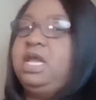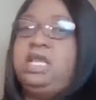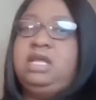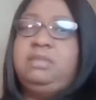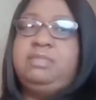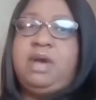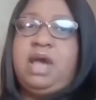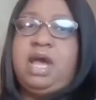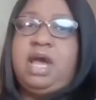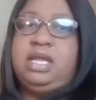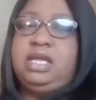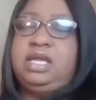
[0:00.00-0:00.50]

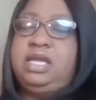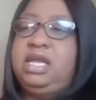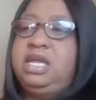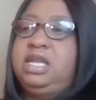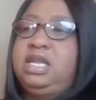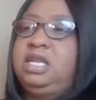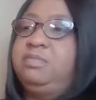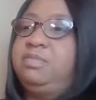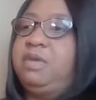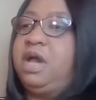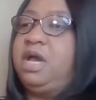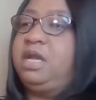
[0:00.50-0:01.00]

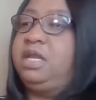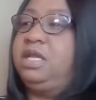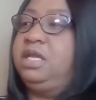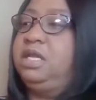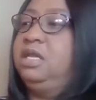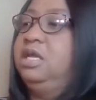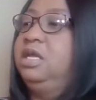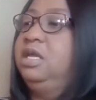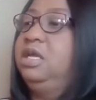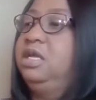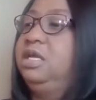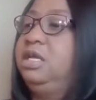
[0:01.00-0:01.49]

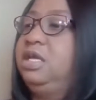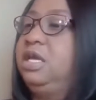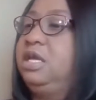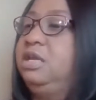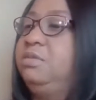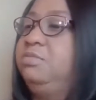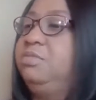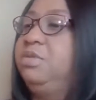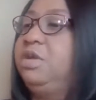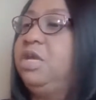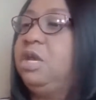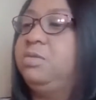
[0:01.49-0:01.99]
Anybody
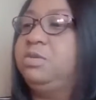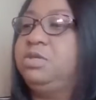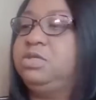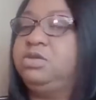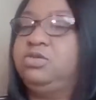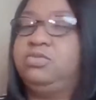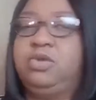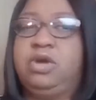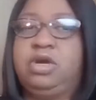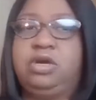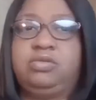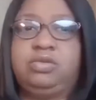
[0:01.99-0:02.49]
can be able to
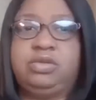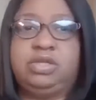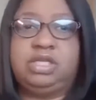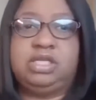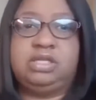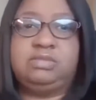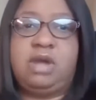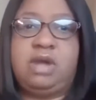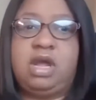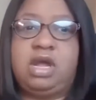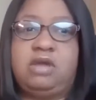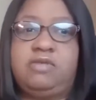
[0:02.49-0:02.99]
work with
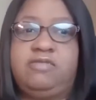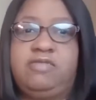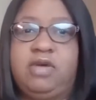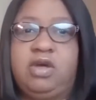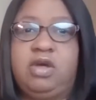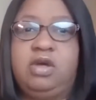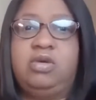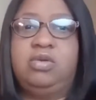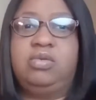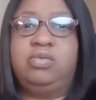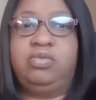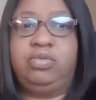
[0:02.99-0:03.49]
this
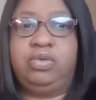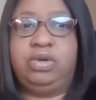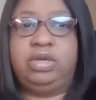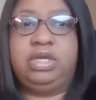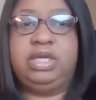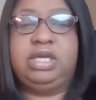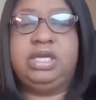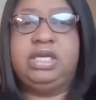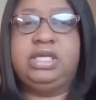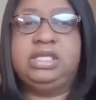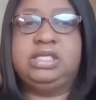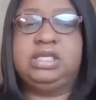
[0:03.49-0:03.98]
microphone
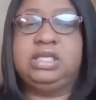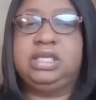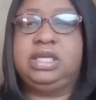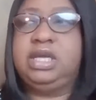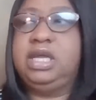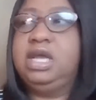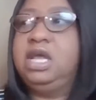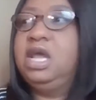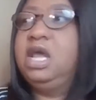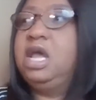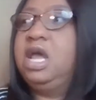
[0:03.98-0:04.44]
really easily.